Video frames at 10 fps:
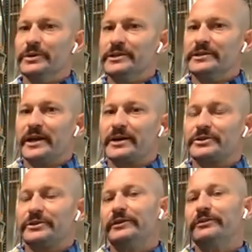which is
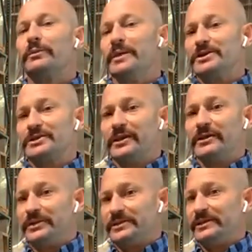actually a formation that
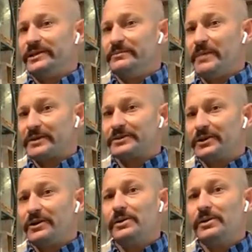we see in
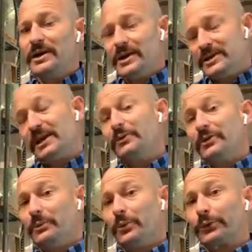Mexico, south
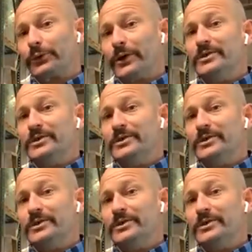of the border.